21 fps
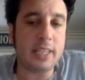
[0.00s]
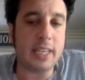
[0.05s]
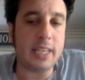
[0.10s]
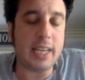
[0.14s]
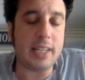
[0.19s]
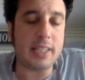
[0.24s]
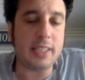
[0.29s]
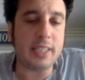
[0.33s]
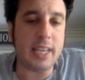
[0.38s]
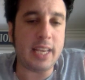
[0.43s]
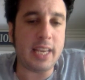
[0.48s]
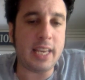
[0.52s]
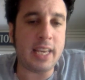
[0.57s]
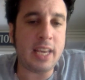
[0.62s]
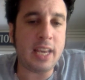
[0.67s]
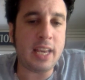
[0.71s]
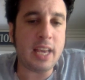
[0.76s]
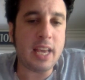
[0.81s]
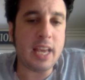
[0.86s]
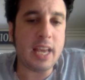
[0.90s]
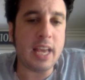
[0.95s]
deity
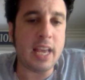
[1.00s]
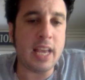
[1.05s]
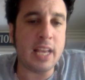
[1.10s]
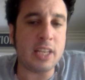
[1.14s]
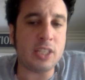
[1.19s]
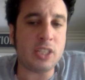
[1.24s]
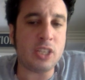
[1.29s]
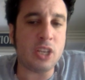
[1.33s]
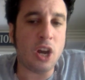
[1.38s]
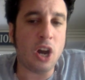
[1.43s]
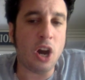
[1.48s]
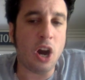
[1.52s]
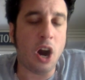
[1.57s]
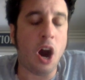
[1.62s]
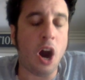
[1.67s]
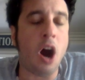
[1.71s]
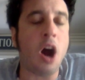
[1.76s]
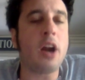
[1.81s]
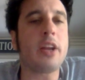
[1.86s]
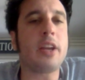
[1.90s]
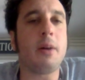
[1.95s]
is
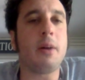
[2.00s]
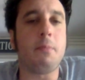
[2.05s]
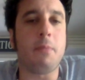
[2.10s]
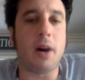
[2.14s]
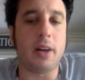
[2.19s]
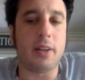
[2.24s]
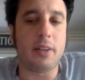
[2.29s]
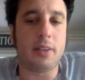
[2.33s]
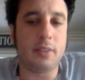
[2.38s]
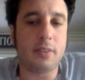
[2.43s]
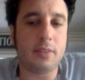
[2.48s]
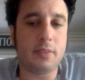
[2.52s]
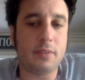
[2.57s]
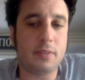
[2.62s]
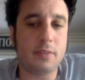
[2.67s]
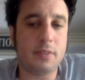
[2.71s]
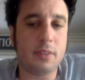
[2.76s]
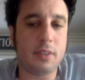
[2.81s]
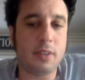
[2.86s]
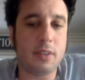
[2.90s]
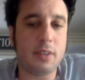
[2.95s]
Aryaman.
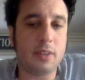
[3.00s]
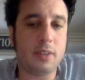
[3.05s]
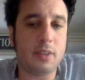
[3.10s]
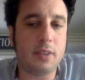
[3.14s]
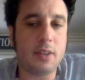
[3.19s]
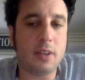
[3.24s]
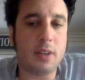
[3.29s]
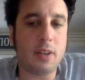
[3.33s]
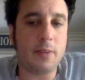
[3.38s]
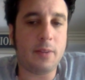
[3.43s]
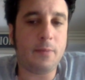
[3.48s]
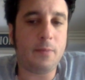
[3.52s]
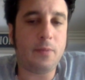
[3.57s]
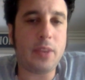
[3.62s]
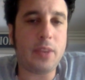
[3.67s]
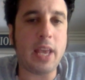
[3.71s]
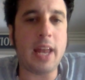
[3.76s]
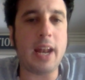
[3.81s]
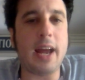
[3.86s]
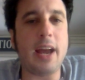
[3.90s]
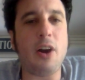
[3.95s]

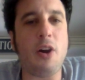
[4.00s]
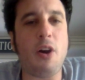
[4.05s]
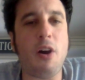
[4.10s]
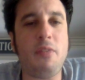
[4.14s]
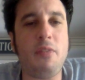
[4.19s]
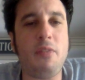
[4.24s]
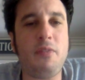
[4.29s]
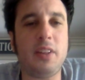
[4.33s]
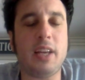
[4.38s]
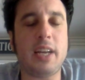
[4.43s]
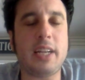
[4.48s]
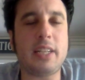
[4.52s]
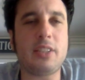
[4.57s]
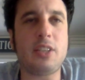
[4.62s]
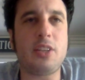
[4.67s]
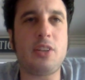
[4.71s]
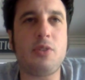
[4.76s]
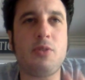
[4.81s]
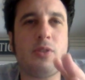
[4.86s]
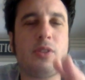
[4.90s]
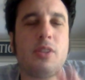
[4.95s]
And I often like to
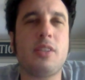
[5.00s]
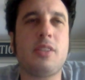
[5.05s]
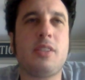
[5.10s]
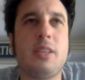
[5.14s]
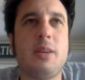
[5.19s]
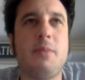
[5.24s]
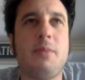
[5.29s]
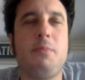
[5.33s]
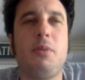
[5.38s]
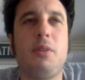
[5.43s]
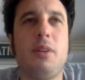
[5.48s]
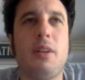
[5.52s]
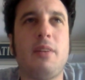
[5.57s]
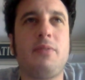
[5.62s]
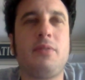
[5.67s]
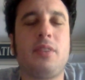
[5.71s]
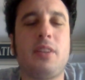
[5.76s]
use the symbol